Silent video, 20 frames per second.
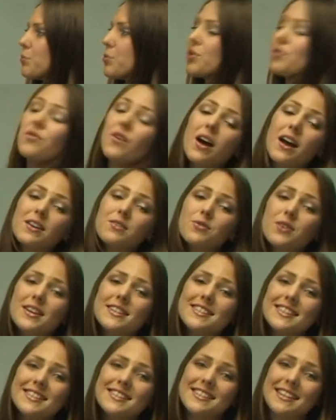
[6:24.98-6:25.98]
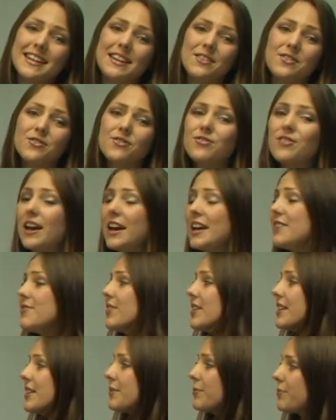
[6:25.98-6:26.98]
provide reasons in
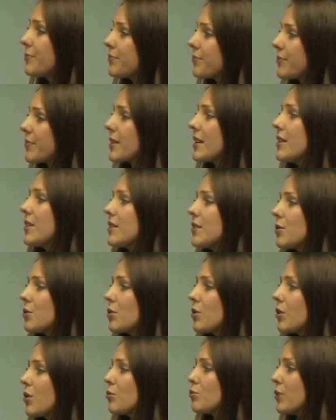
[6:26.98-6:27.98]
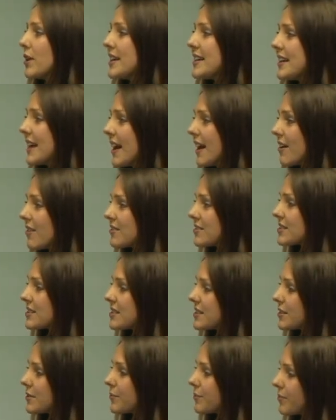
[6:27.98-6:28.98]
favour.
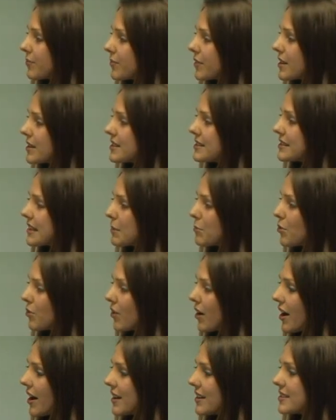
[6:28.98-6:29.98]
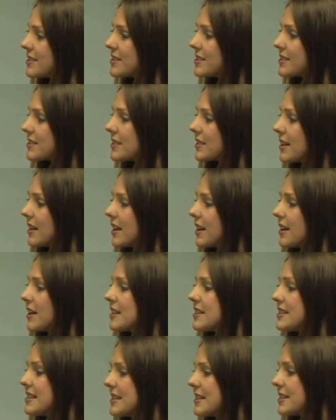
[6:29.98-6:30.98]
Recount, summarise,
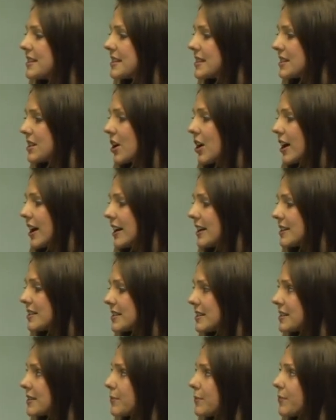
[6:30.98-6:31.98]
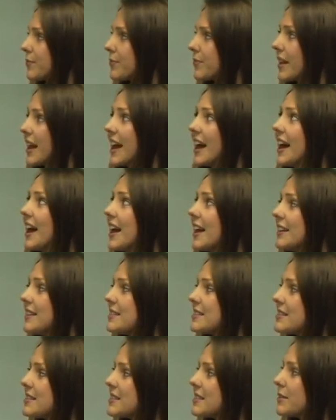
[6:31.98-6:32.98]
synthesise,
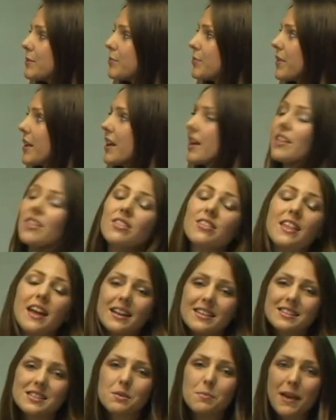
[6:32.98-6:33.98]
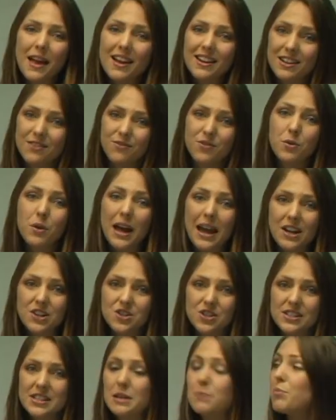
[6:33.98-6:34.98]
and that's about it for
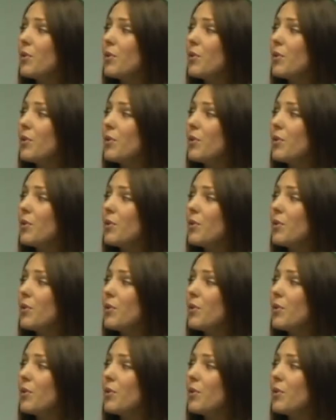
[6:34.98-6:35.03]
HSC